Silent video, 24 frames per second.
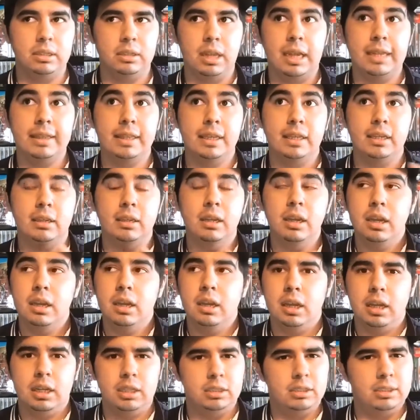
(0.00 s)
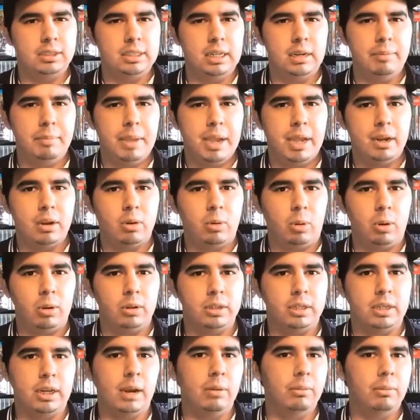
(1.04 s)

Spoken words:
I think, and cinematic quality.